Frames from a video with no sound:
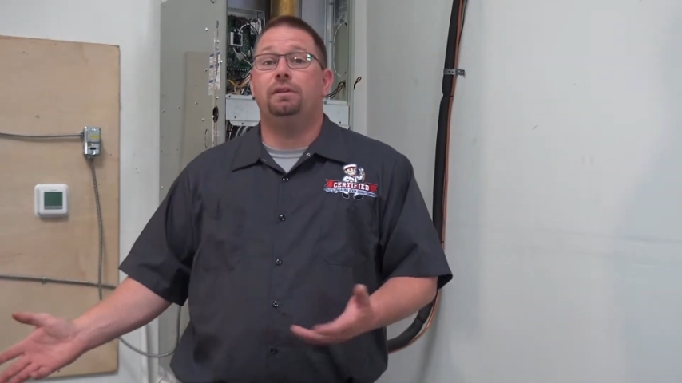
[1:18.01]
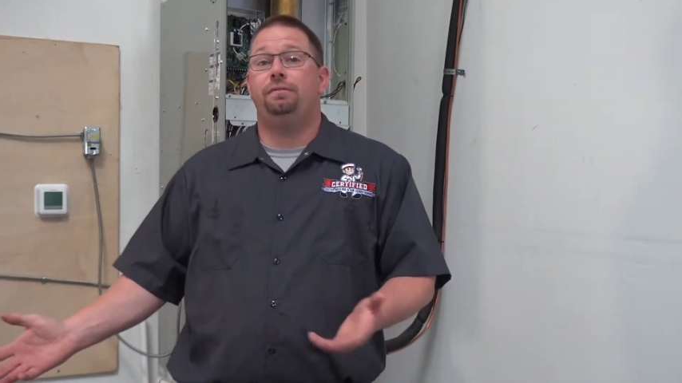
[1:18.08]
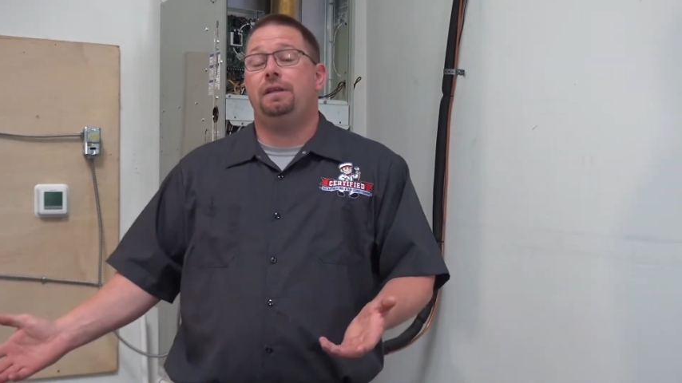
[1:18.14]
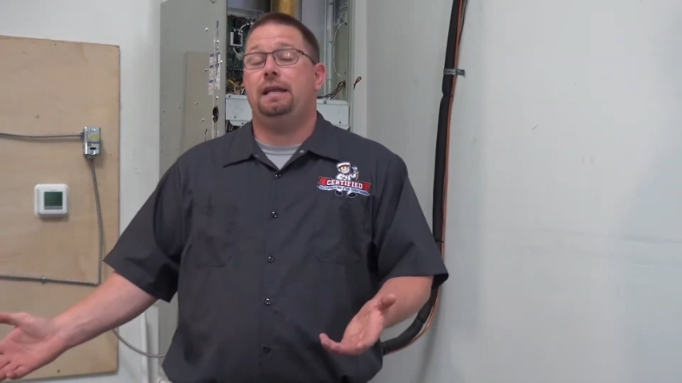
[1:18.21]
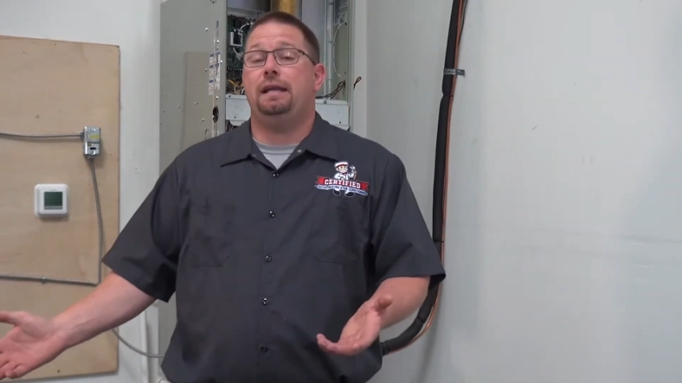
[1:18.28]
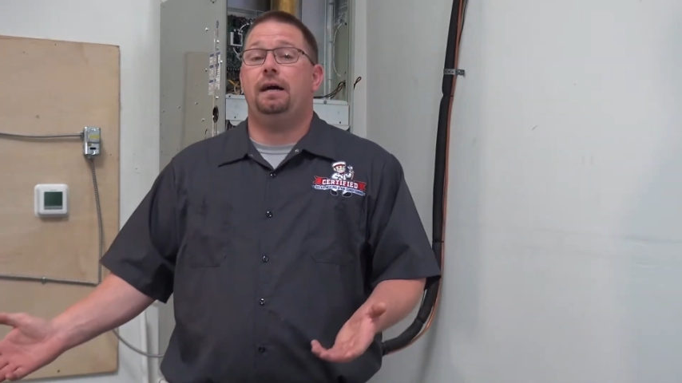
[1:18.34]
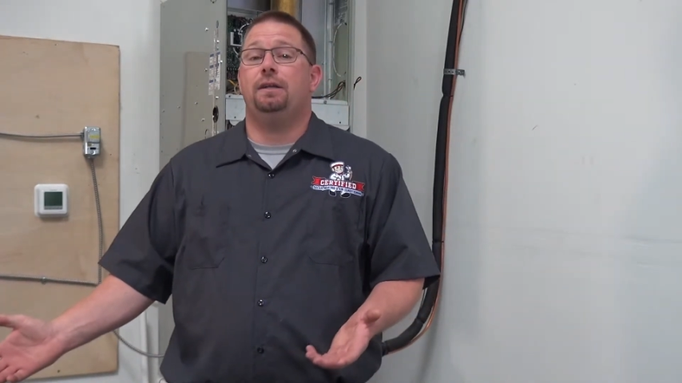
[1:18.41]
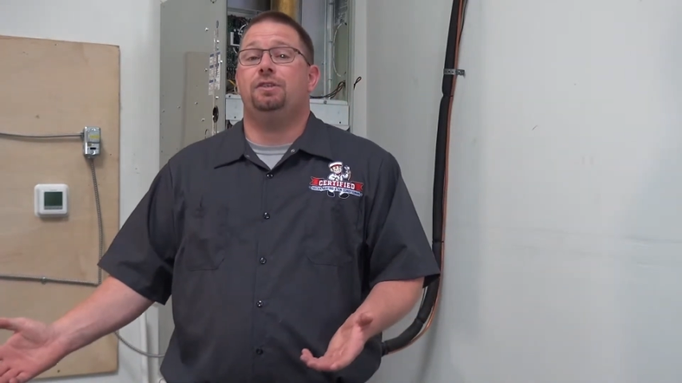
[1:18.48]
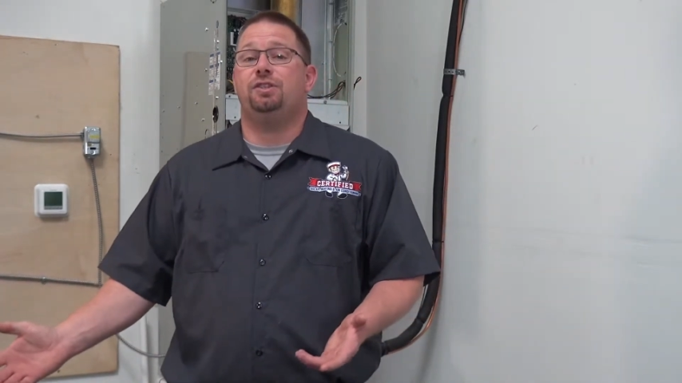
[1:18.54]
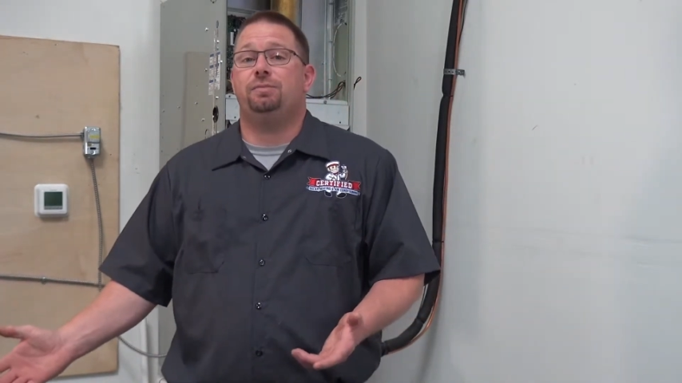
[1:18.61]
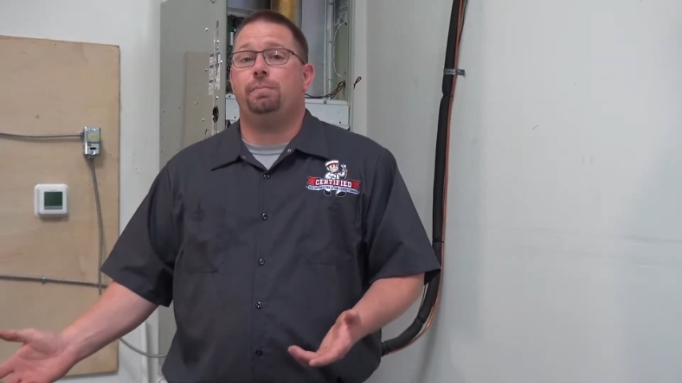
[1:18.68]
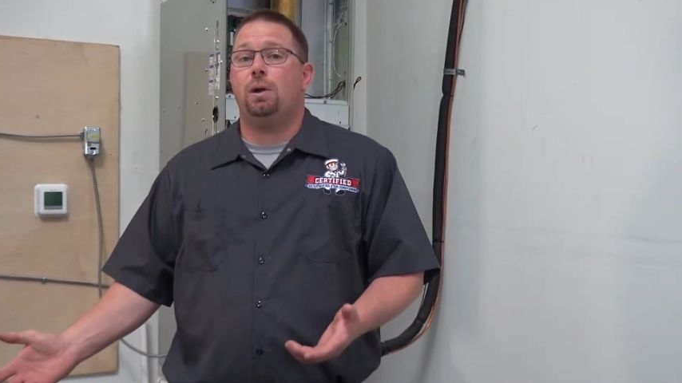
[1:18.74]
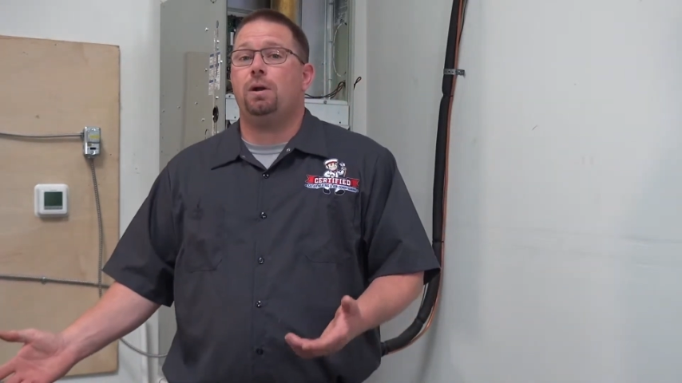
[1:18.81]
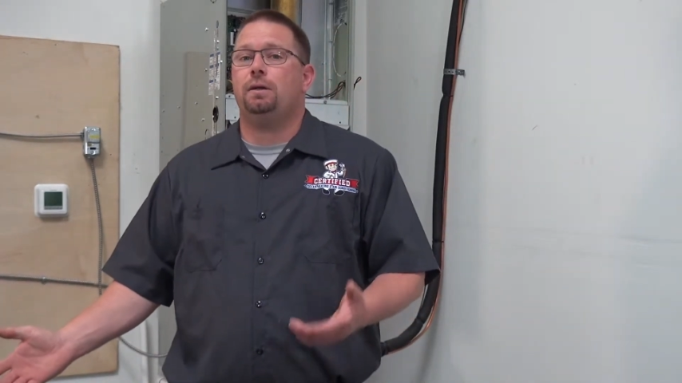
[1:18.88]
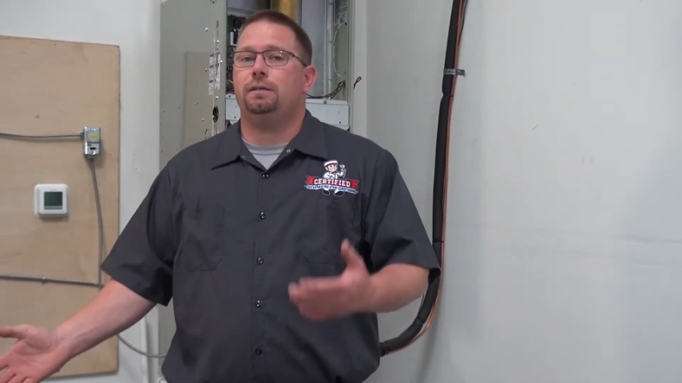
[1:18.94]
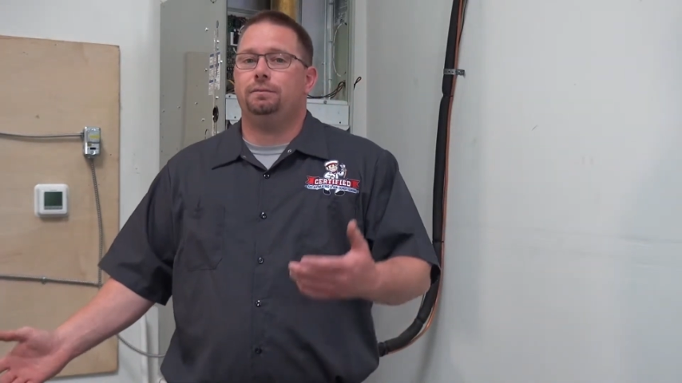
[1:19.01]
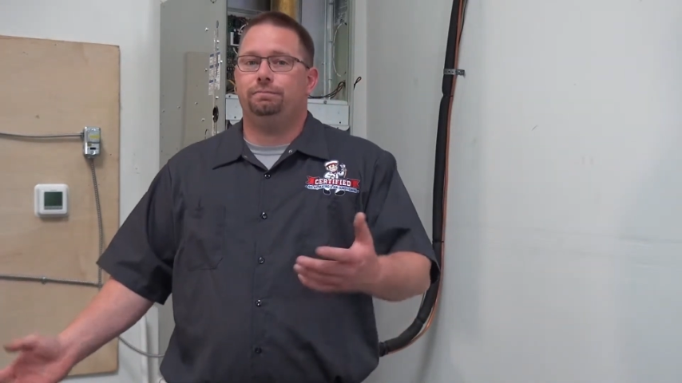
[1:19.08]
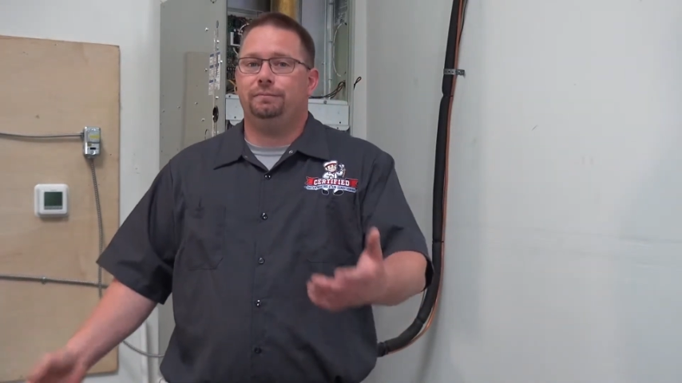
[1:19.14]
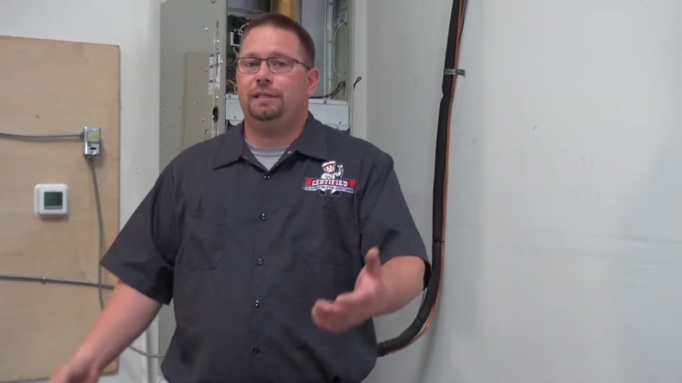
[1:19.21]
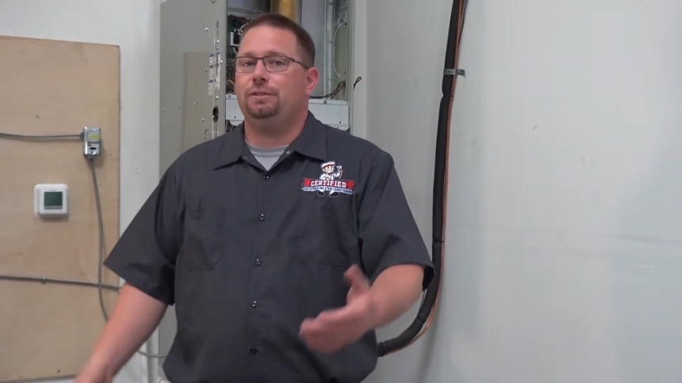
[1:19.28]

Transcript: And if any kind of spark,